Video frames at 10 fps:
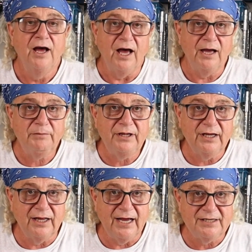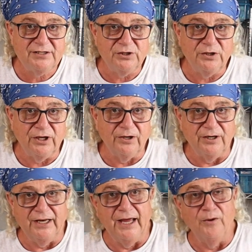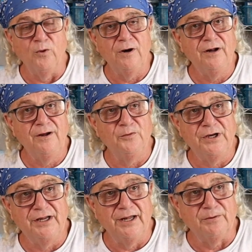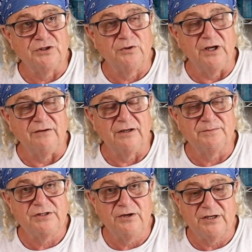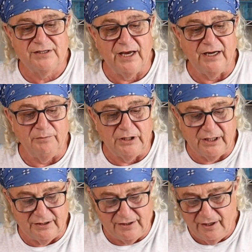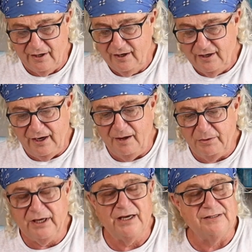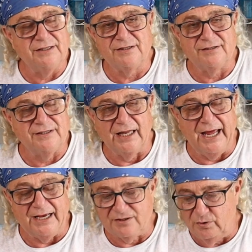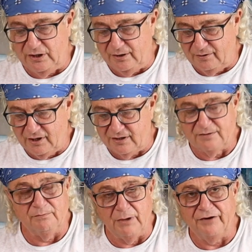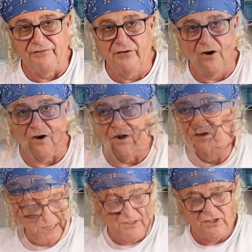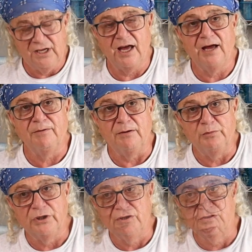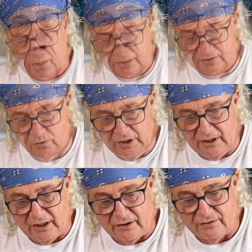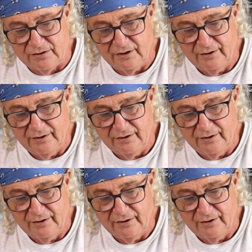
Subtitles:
I'm in the glass studio today working on window number 12, and I'm so excited because, not because this is the last window, because by far each time I build these windows